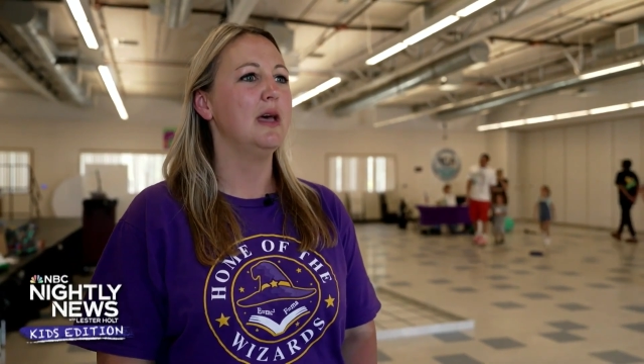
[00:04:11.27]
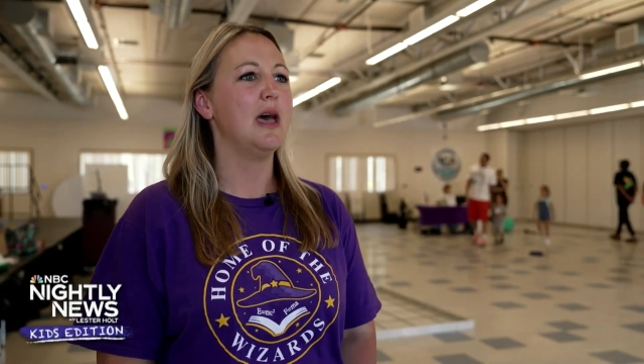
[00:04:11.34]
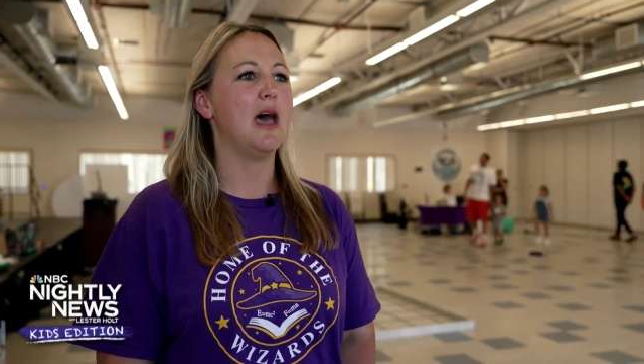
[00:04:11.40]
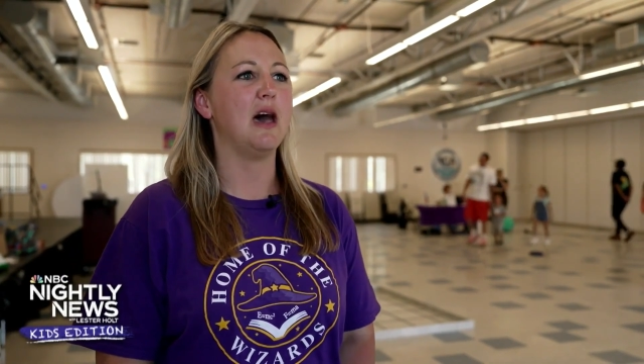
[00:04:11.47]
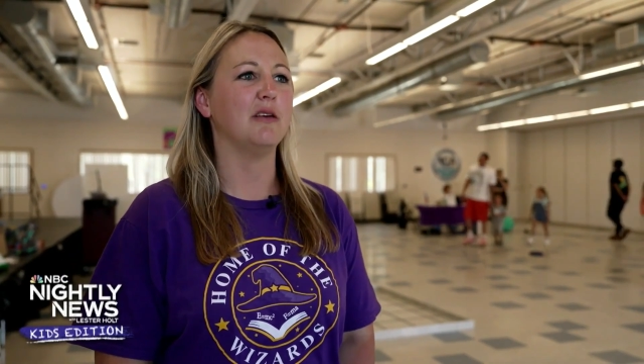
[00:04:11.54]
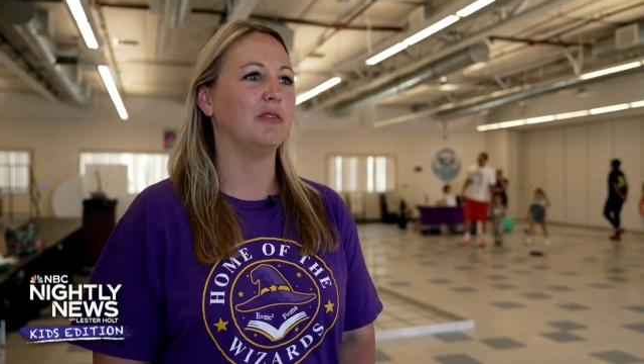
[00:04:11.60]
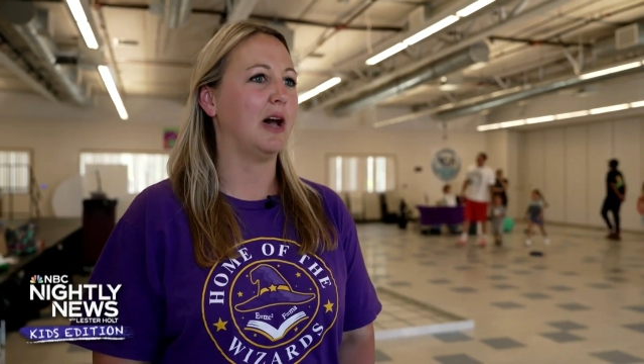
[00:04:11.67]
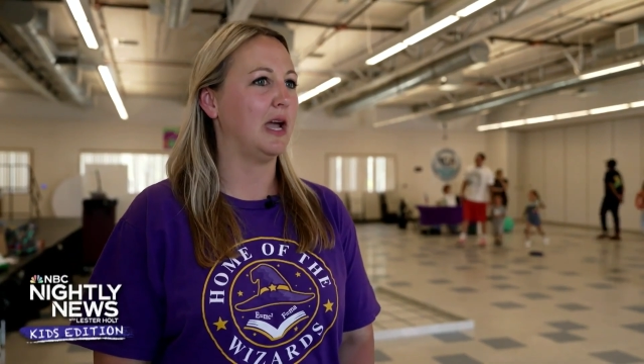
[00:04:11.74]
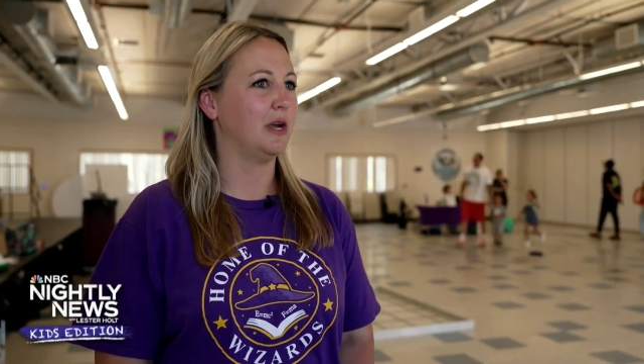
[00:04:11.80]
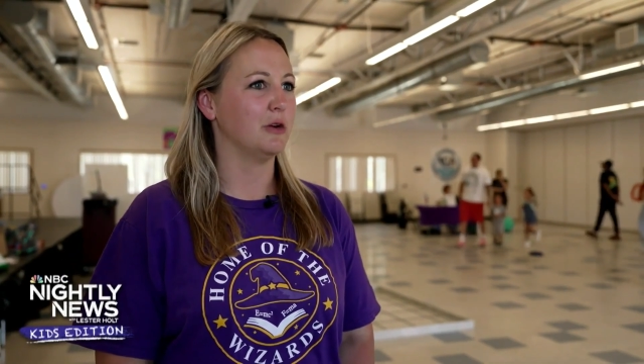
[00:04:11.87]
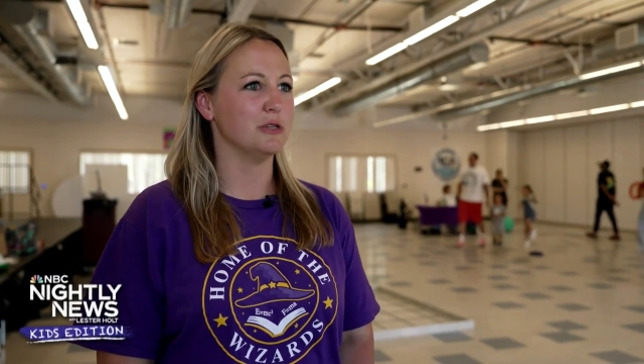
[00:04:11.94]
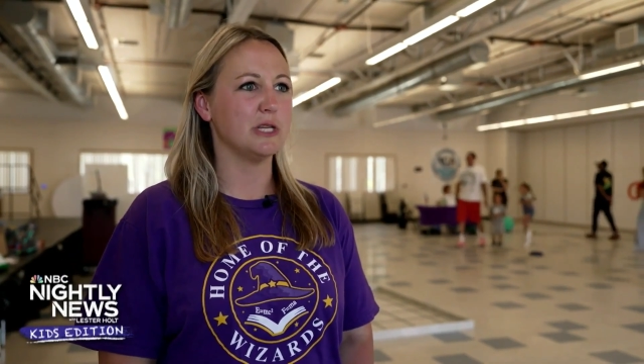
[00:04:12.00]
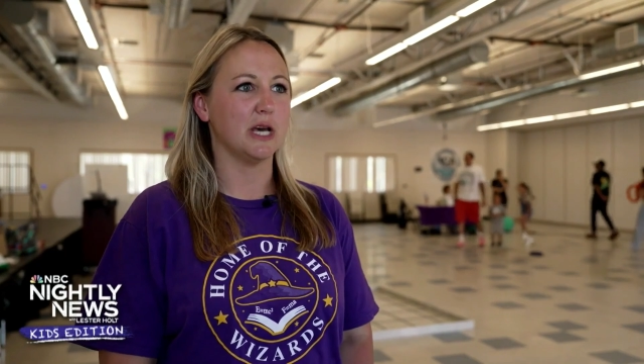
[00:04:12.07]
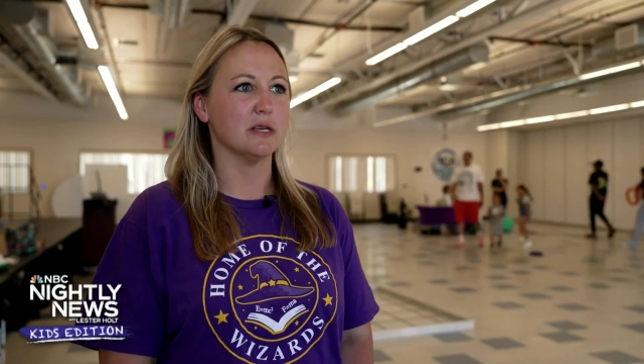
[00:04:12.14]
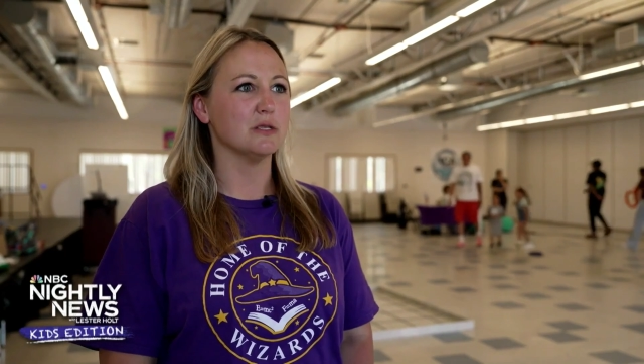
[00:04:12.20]
have
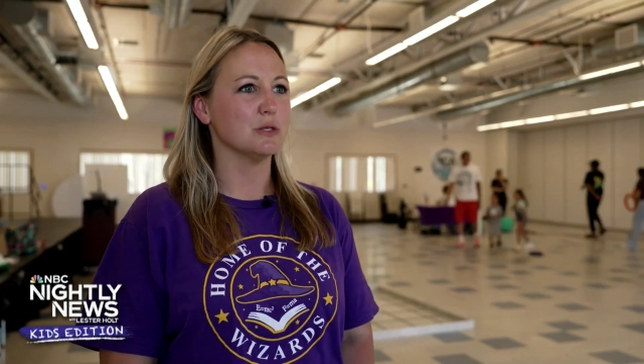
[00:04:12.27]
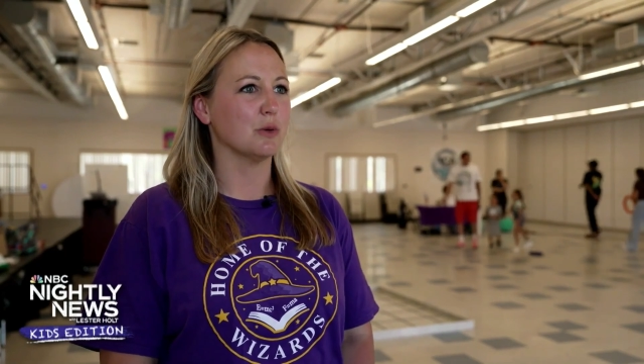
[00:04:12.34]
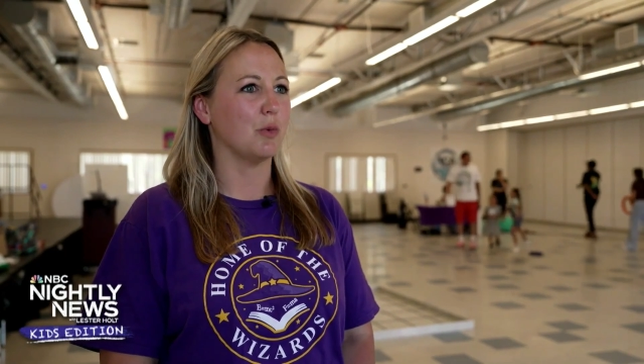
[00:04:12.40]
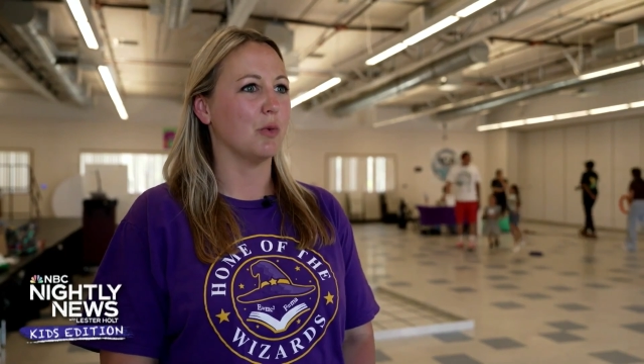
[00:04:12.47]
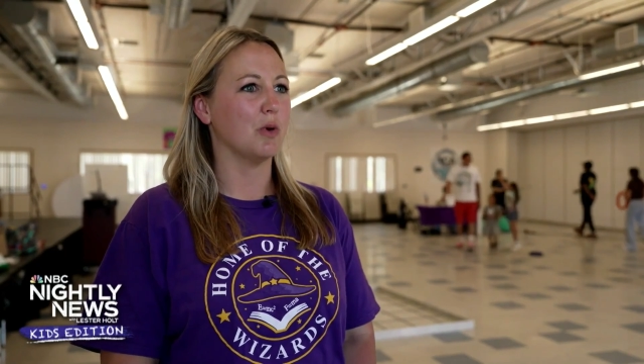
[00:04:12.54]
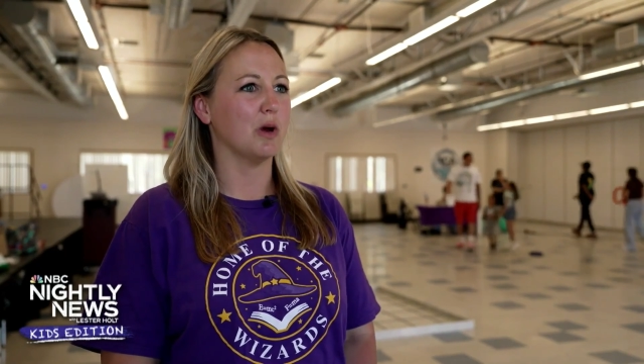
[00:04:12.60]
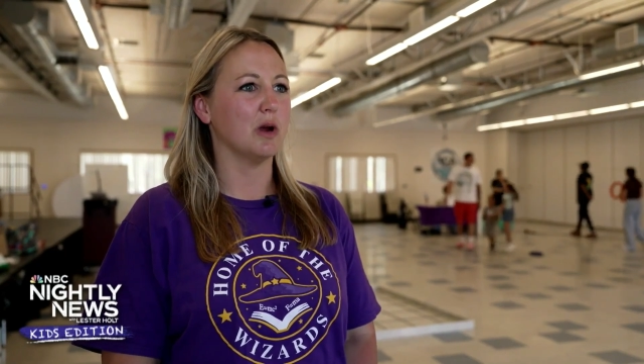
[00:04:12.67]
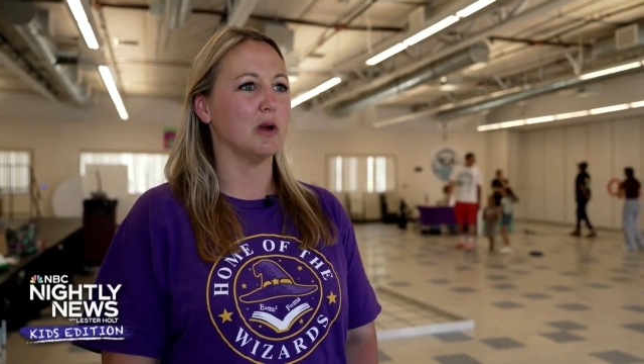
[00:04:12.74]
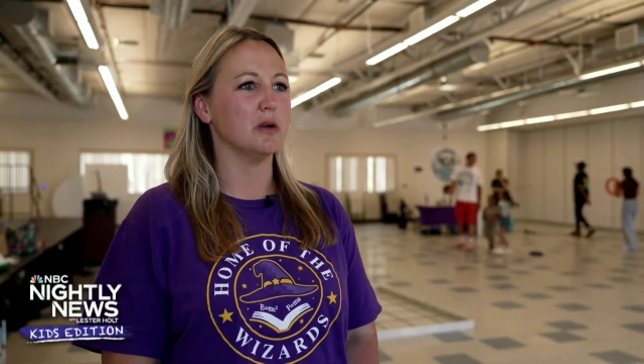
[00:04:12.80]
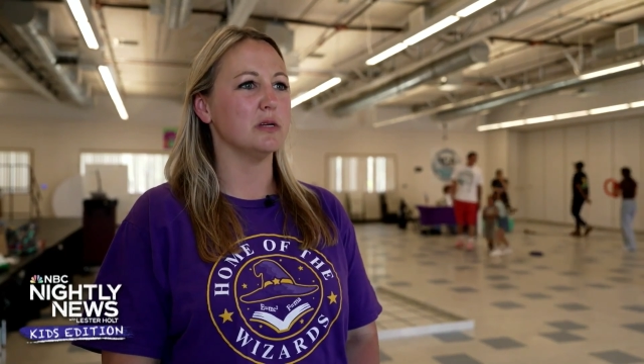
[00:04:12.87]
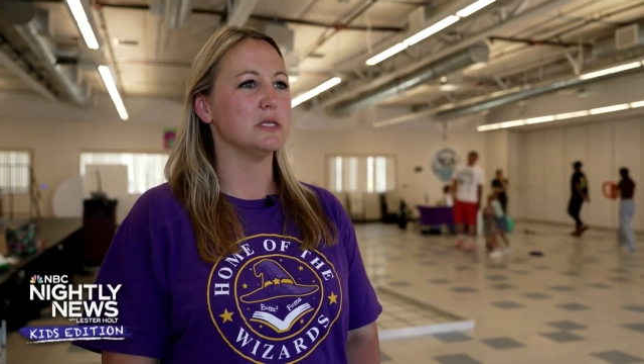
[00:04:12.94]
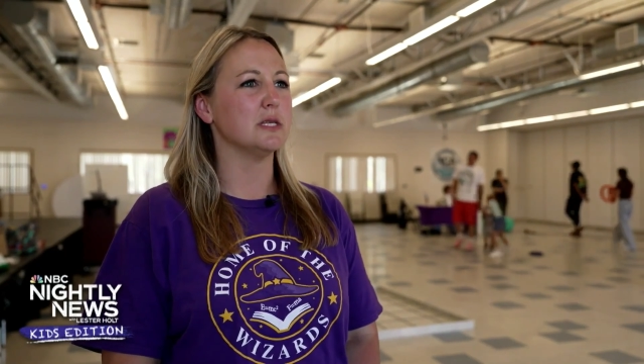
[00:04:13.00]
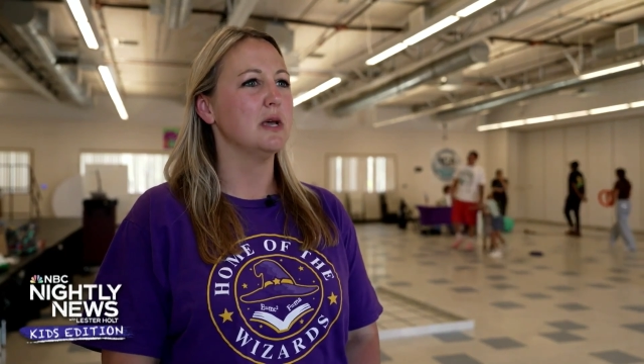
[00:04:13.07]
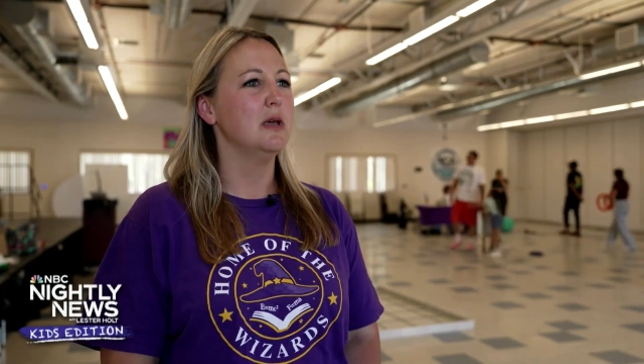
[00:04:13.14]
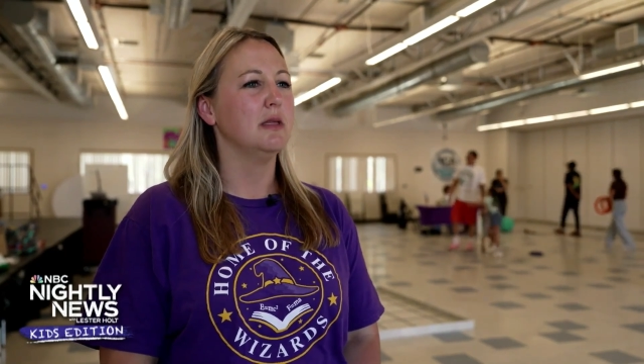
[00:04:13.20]
higher test
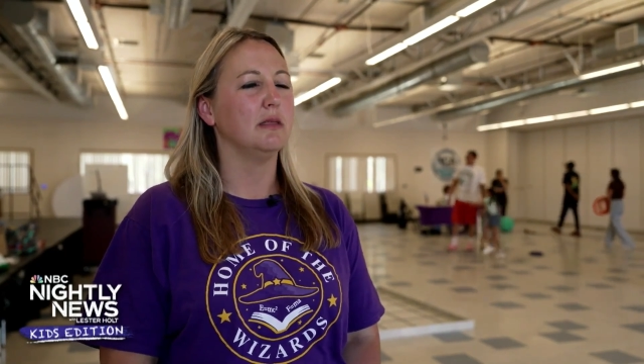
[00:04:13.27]
scores,